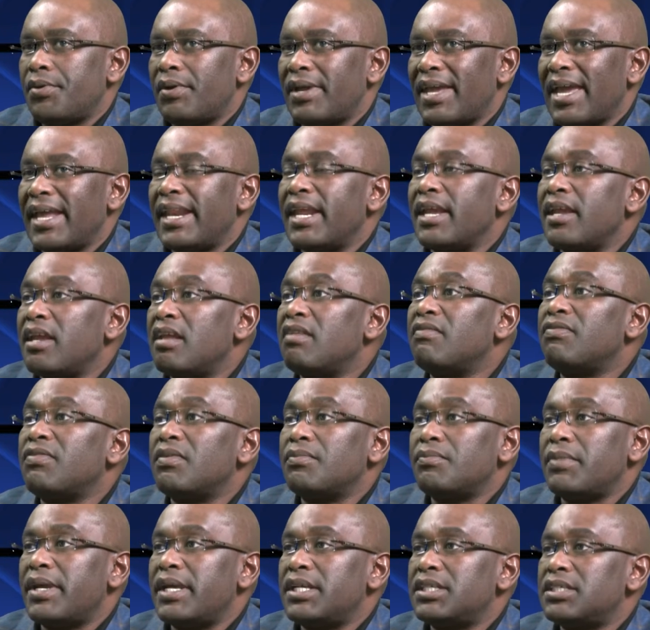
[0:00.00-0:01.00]
getting
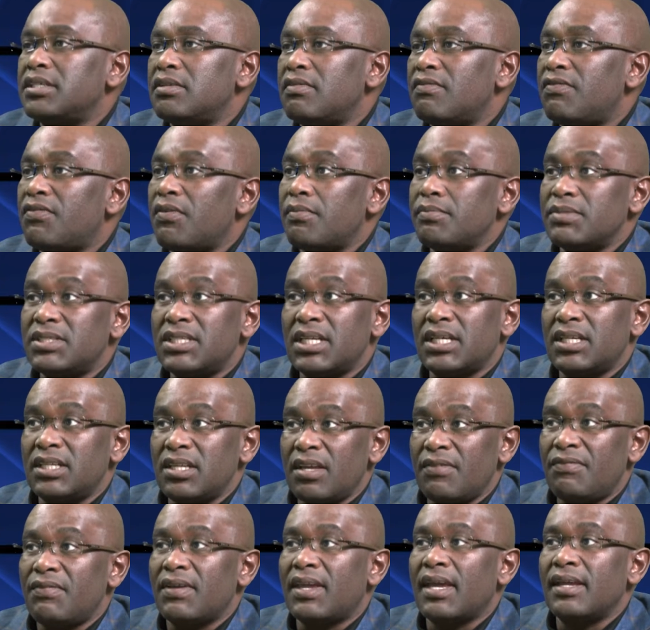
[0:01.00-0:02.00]
information from
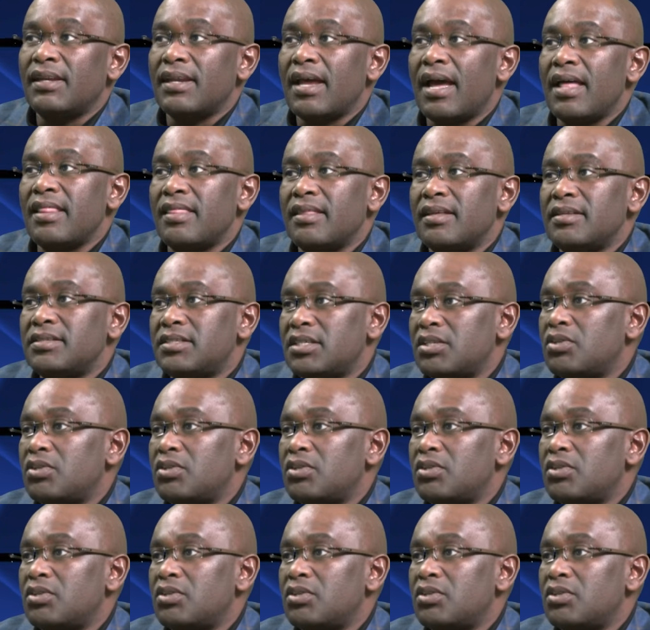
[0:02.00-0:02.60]
significant others.